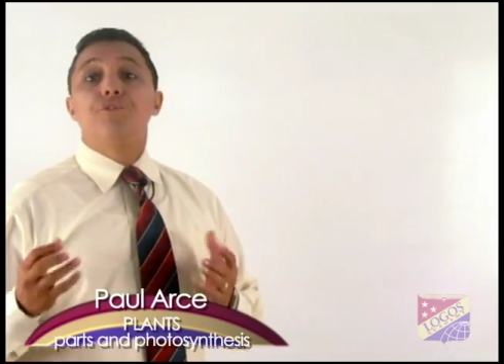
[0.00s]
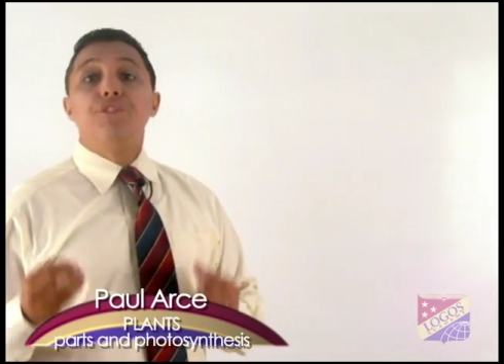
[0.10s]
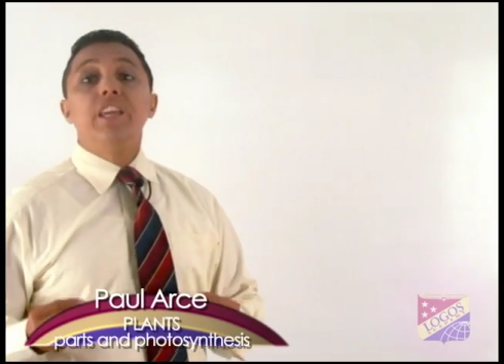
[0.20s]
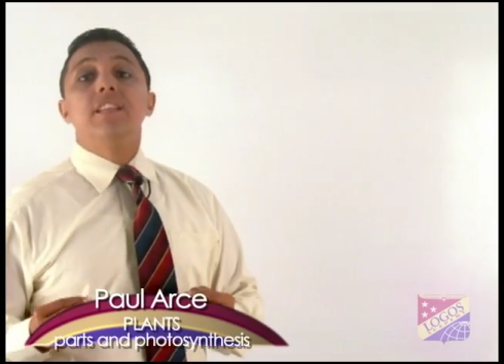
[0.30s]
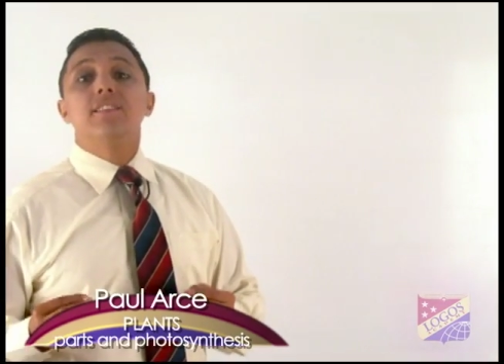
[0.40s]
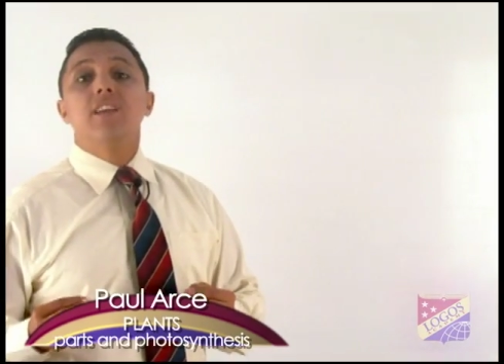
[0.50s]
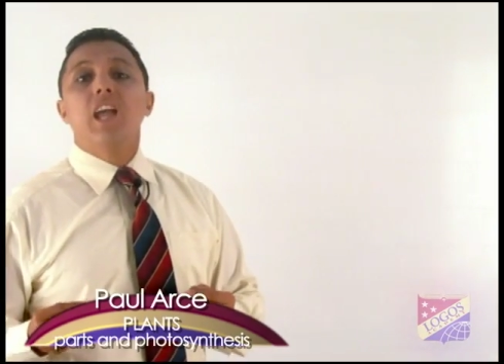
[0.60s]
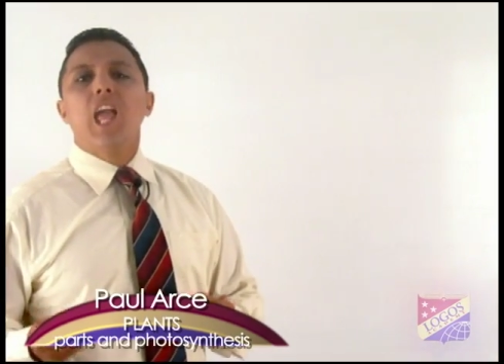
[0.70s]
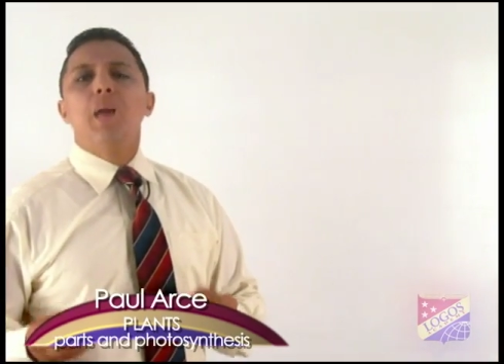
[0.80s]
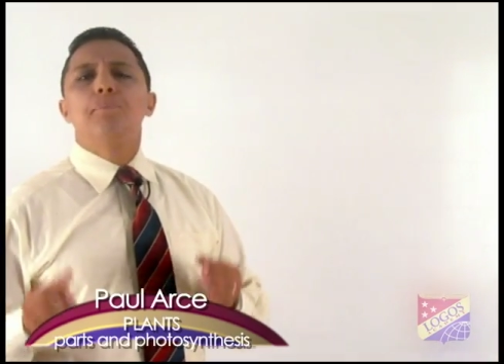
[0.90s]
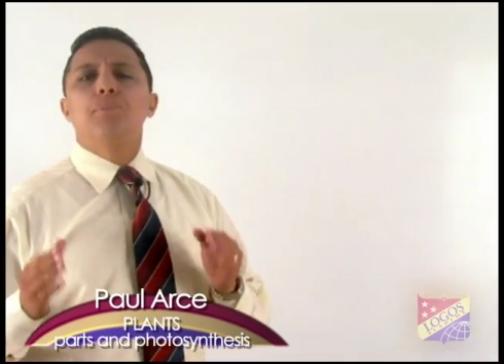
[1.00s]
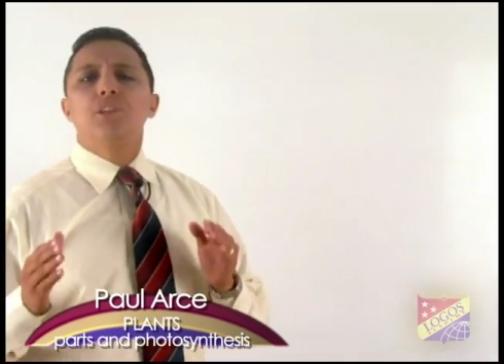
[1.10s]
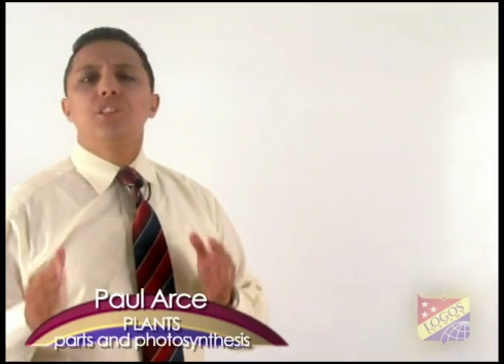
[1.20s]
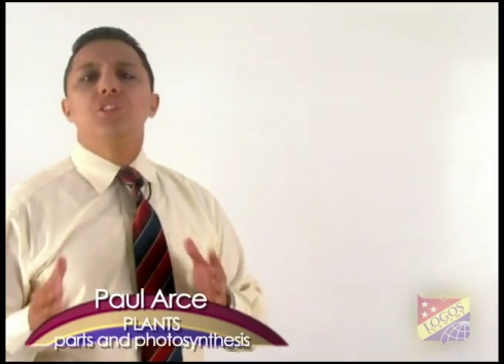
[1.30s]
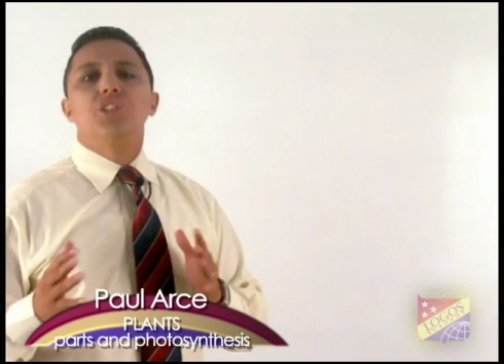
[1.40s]
feed, and
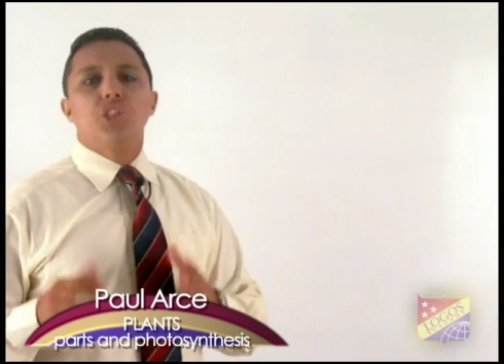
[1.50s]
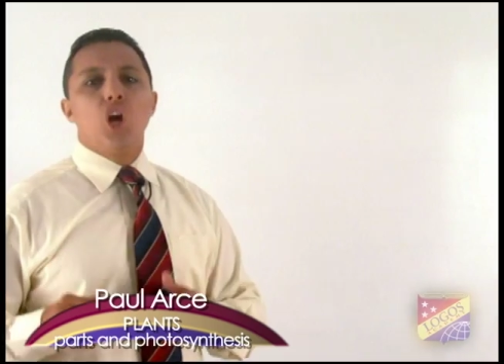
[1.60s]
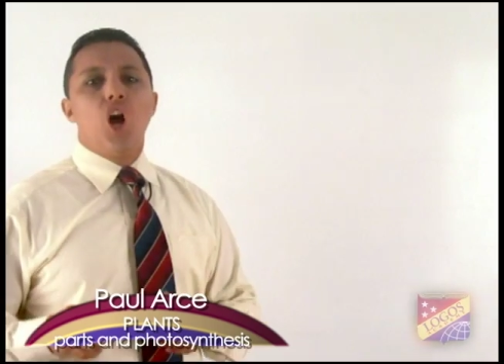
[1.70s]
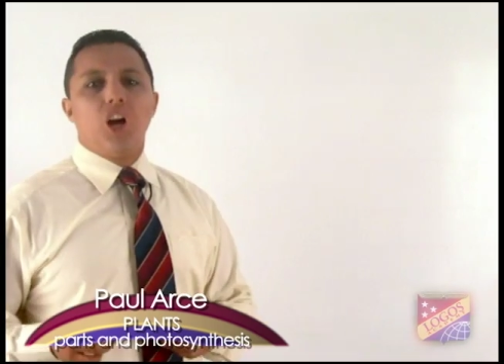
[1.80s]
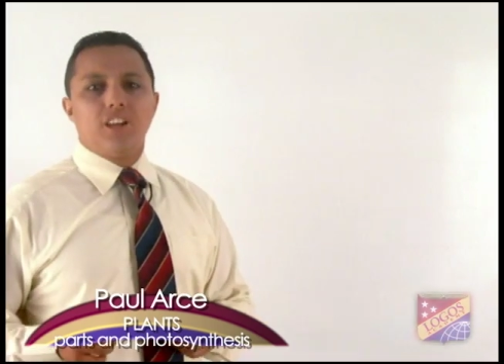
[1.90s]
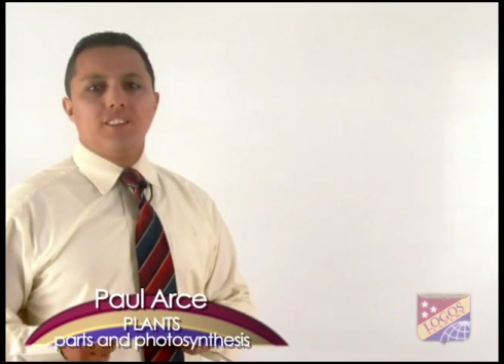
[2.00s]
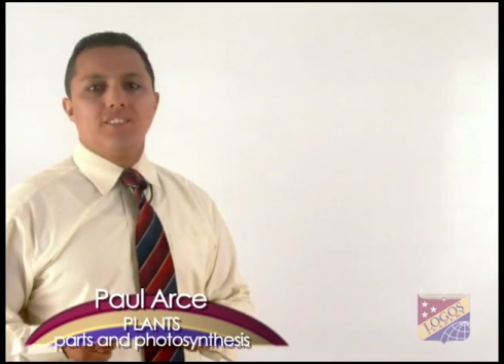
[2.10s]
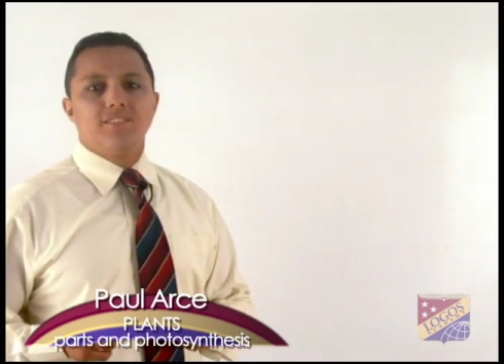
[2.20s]
produce young.